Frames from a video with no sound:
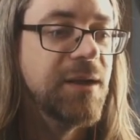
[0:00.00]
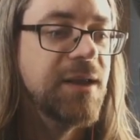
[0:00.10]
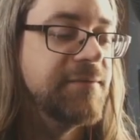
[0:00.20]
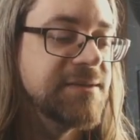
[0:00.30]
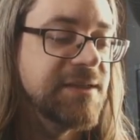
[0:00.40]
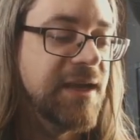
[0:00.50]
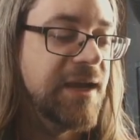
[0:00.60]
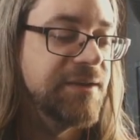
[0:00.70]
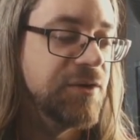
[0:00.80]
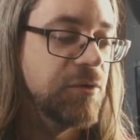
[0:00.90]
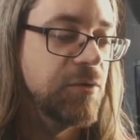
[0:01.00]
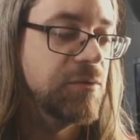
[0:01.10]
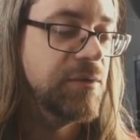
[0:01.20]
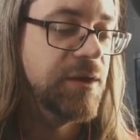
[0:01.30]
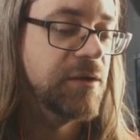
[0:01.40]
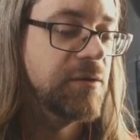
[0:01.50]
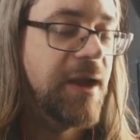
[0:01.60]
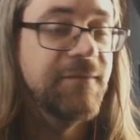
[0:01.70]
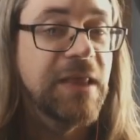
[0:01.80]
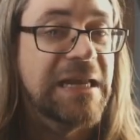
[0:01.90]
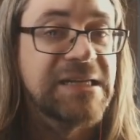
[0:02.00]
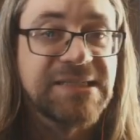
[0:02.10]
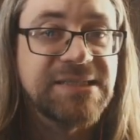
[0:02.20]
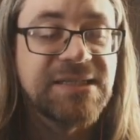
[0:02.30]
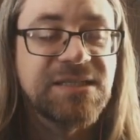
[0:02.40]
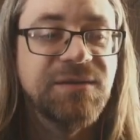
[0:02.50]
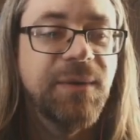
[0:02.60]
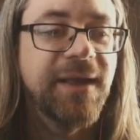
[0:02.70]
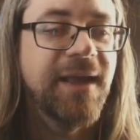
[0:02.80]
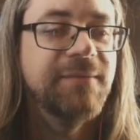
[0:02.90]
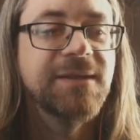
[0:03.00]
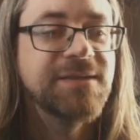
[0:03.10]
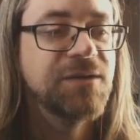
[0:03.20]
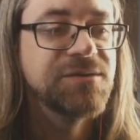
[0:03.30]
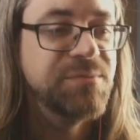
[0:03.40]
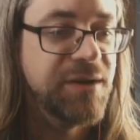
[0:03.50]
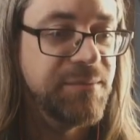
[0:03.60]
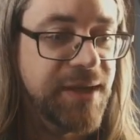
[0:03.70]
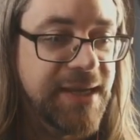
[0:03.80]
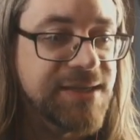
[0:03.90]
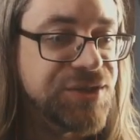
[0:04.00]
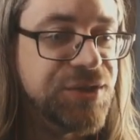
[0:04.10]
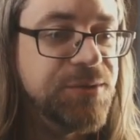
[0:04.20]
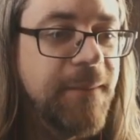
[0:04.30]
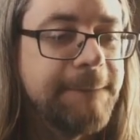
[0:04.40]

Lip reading: Obviously, I don't, have a lot of distance in my game. That's always been a big issue.